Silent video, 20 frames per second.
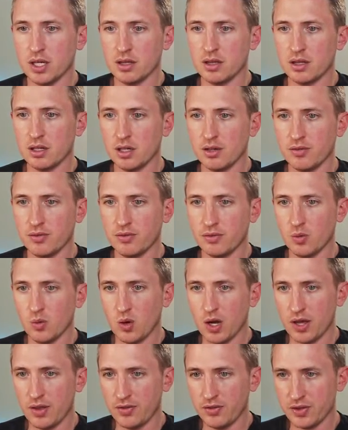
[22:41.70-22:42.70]
width of
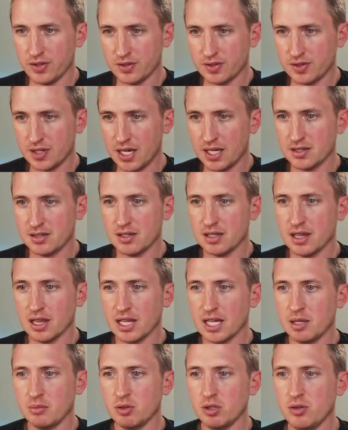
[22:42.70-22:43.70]
the size of the
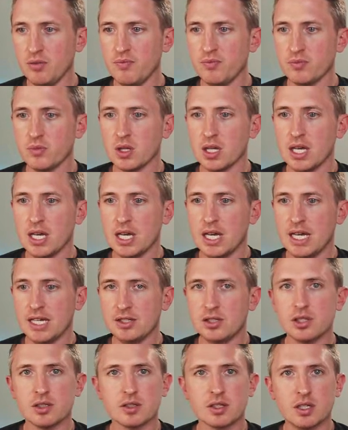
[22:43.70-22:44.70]
label,
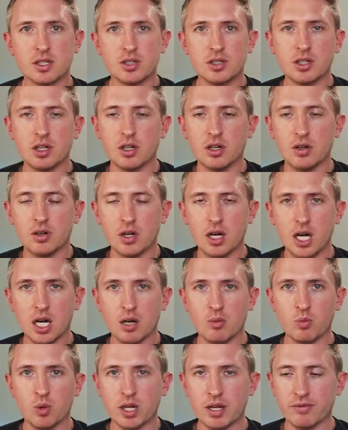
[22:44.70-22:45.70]
it's just going to show
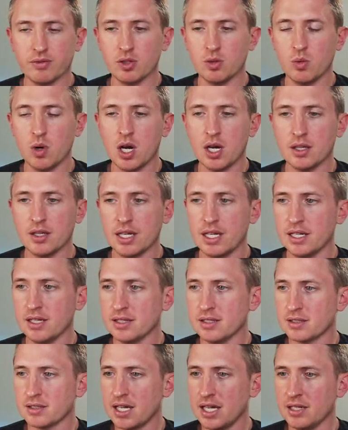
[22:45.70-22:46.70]
whatever you want.
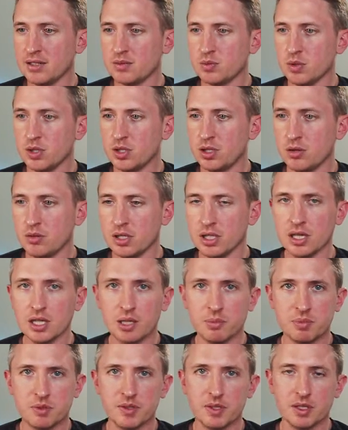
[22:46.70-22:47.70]
this case, we show an
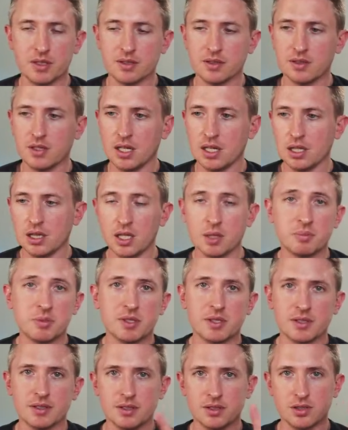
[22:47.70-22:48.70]
ellipsis. An
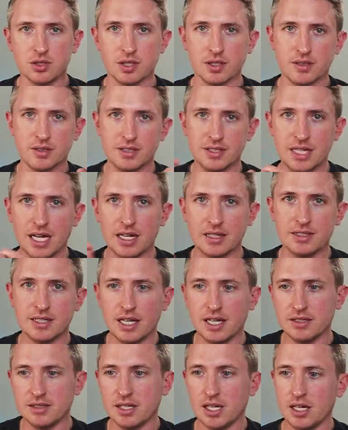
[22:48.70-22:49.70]
ellipsis is just
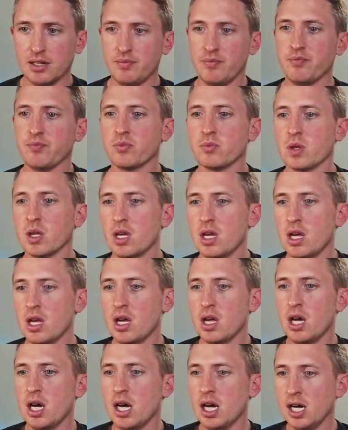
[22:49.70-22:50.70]

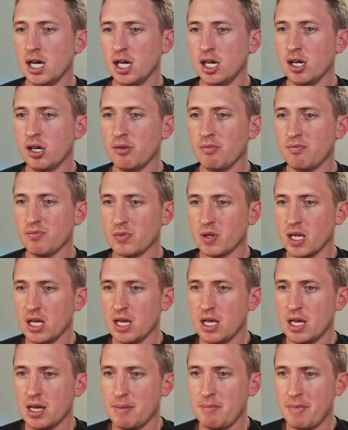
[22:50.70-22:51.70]

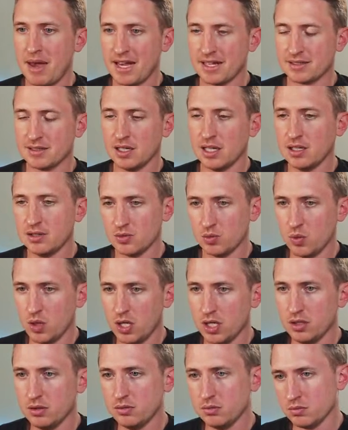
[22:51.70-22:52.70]
Max lines
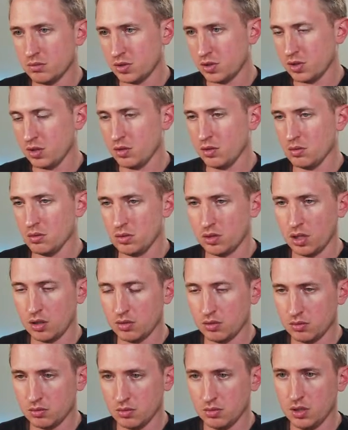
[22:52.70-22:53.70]
1, so
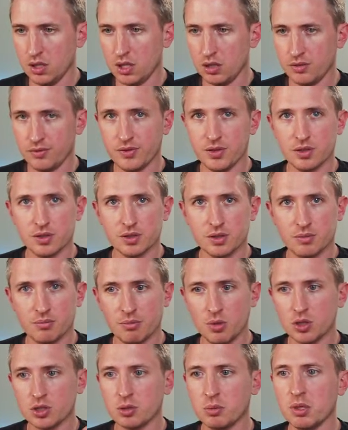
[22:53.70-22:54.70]
don't, if there's
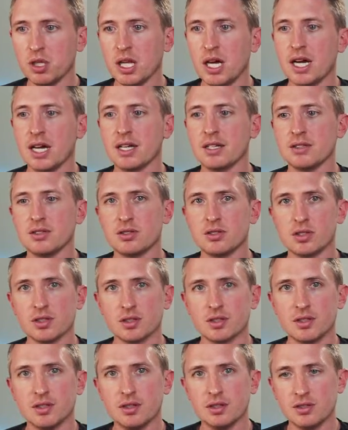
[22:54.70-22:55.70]
multiple lines,
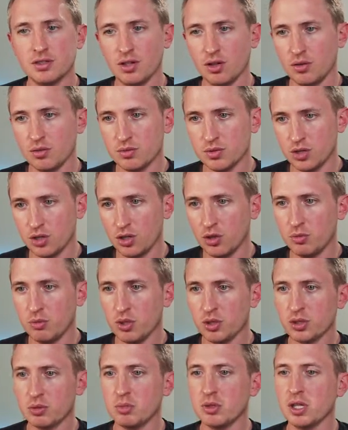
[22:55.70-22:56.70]
just don't show
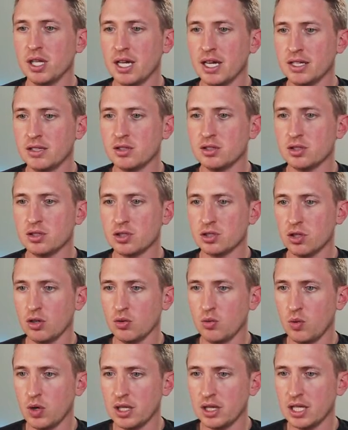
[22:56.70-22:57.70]
multiple lines, just
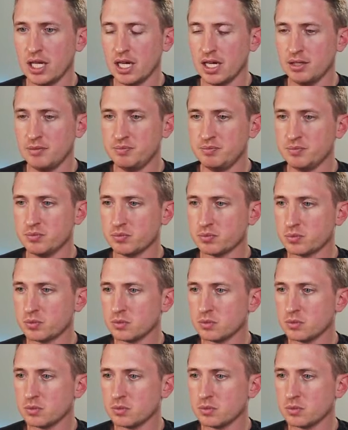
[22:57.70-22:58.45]
show one line.